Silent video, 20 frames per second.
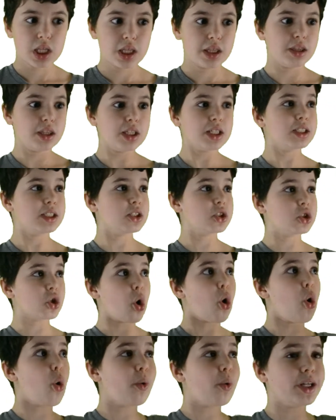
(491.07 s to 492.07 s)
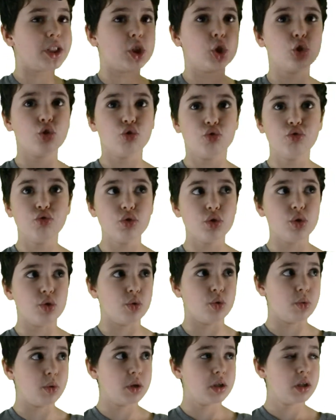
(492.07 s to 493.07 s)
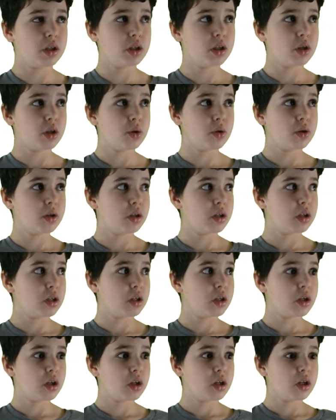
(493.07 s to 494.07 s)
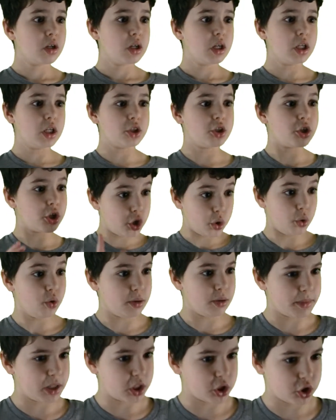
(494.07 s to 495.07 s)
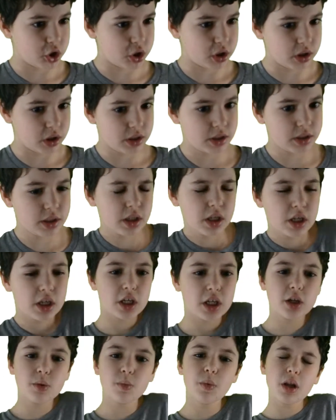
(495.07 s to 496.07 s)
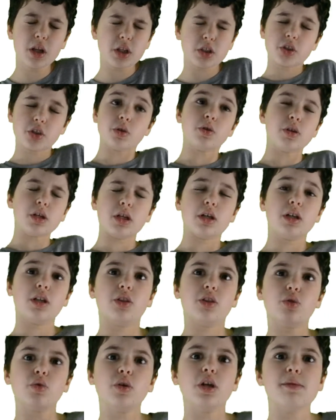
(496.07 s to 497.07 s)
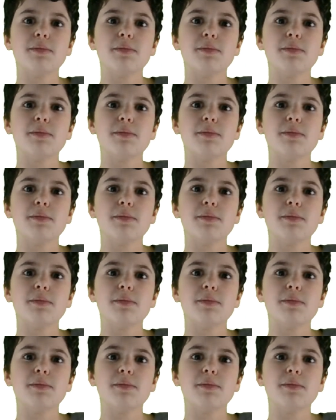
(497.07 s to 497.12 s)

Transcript: This is always true in two dimensions. And well, in, two, in three